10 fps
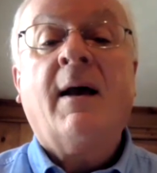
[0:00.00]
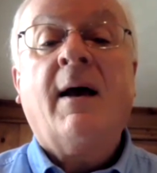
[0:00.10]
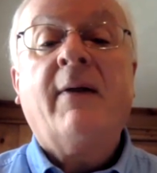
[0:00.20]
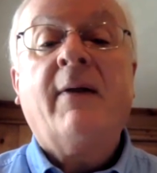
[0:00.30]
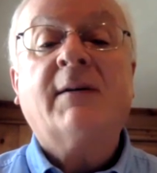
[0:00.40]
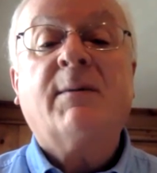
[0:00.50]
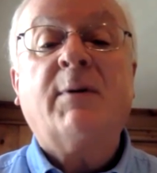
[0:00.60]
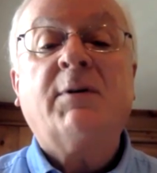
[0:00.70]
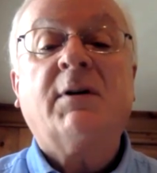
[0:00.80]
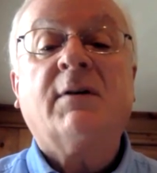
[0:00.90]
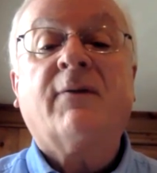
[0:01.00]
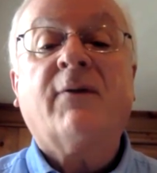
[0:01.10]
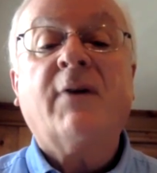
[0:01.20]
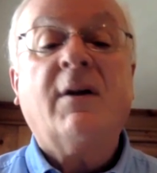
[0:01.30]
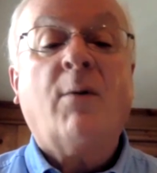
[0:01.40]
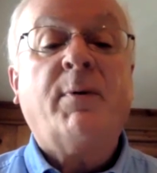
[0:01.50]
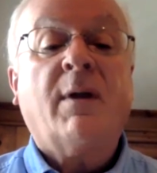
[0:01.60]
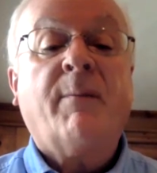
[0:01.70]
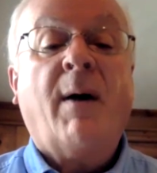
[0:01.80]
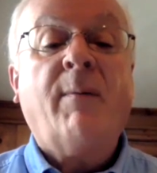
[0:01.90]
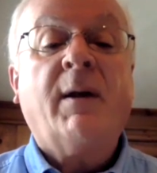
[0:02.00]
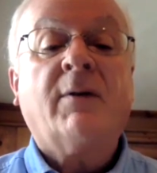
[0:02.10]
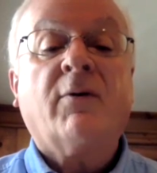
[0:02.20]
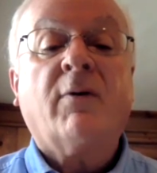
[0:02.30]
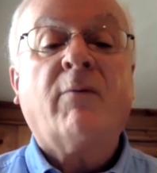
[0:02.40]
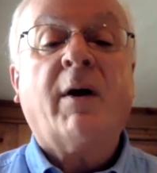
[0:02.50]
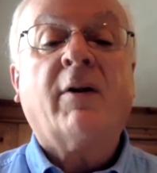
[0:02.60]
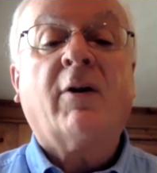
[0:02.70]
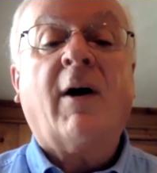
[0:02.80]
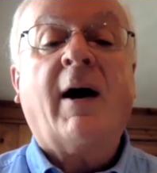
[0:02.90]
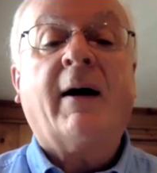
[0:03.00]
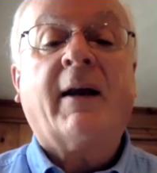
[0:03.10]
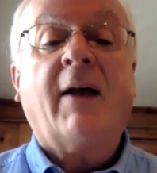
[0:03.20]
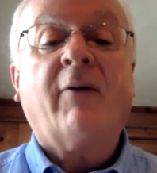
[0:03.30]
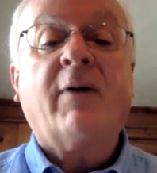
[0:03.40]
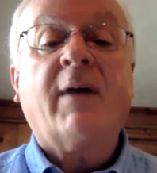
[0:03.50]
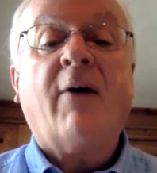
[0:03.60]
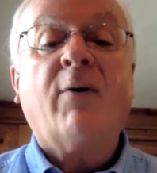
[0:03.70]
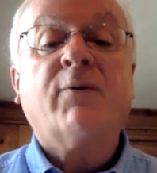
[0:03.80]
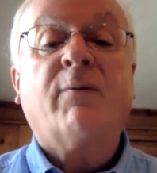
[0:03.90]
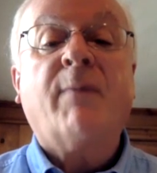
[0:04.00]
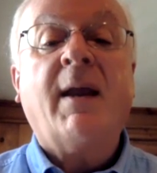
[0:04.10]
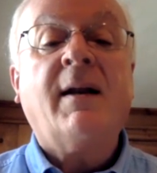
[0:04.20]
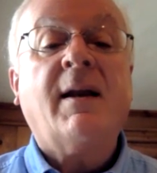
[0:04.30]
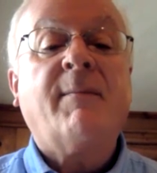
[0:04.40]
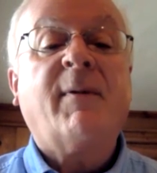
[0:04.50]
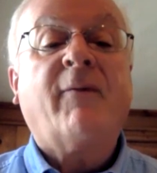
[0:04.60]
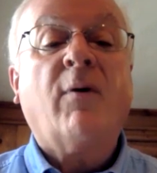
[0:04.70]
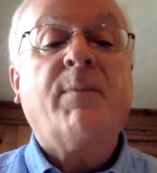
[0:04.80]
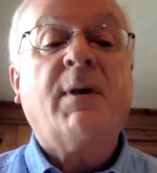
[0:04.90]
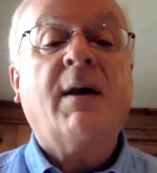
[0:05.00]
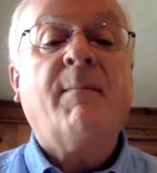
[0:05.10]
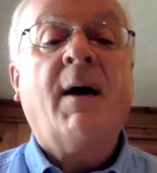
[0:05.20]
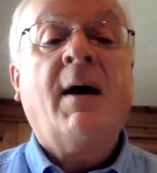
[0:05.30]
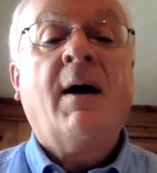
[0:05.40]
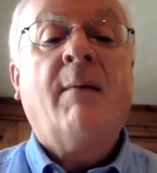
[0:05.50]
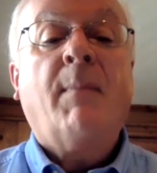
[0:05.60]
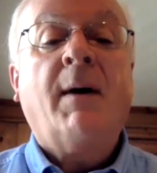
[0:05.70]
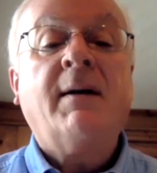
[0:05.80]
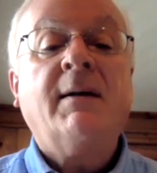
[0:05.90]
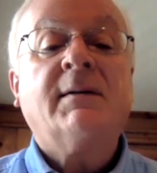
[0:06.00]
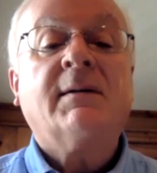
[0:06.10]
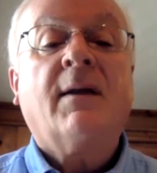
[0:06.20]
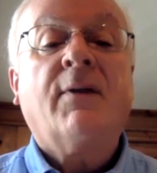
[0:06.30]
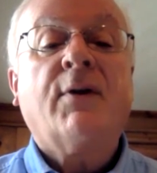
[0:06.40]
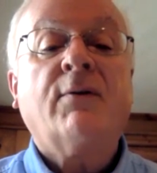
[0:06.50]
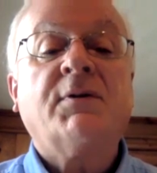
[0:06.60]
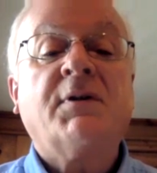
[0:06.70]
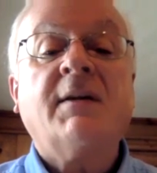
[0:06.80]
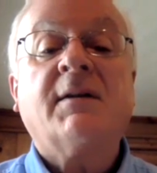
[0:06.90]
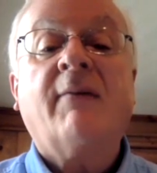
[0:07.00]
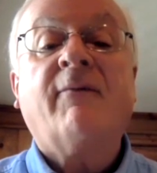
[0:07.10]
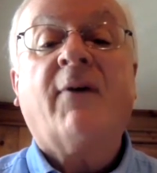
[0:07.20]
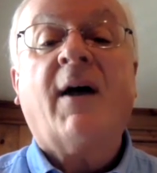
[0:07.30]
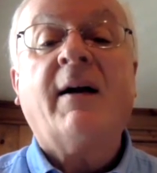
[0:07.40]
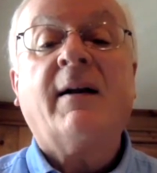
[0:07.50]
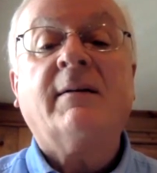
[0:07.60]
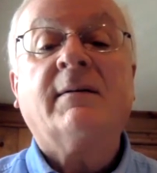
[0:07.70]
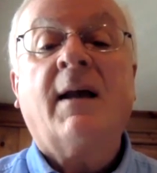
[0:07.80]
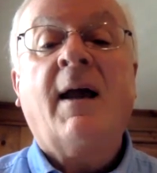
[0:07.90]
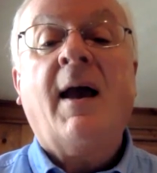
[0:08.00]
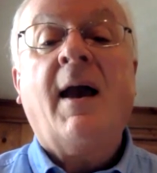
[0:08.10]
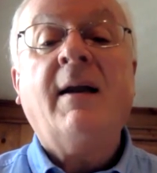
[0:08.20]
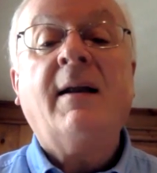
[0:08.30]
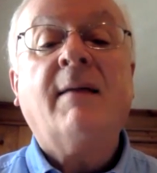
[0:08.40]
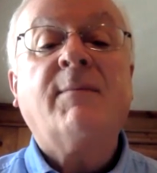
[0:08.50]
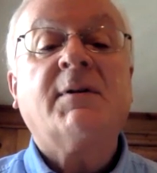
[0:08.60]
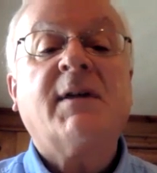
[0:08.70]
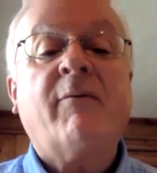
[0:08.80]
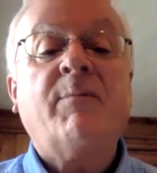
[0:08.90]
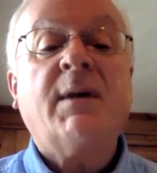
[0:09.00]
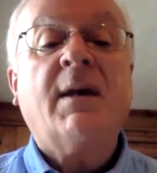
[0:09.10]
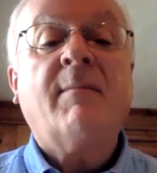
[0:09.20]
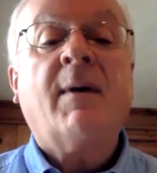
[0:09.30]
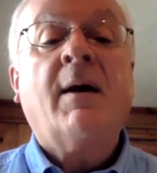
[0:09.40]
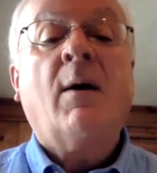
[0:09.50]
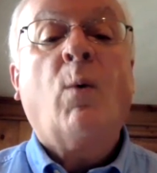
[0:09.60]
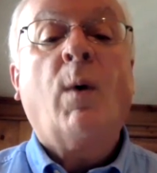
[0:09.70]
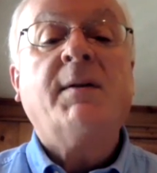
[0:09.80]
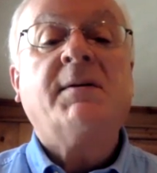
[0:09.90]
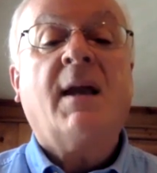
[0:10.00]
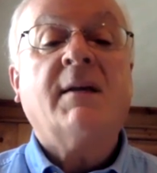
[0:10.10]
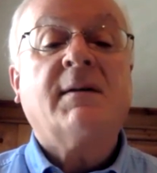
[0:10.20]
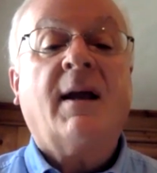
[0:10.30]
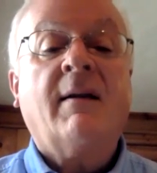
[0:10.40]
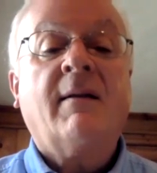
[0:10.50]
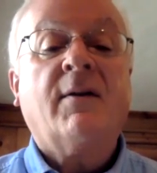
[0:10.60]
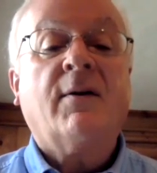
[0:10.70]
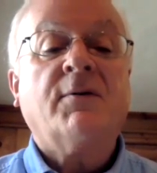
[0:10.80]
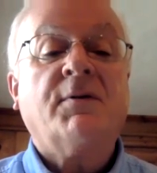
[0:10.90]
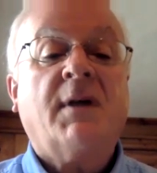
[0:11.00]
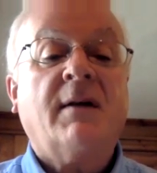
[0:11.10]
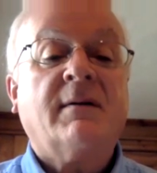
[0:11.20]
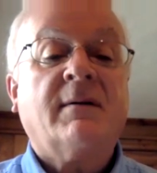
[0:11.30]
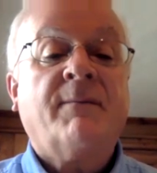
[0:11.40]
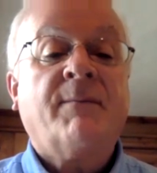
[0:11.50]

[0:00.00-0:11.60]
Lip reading: The exhibition is free and open to the public during regular gallery hours from 8 a.m. to 4 p.m. Mondays, Thursdays, and Fridays, 8 a.m. to 7 p.m. Wednesdays and Thursdays.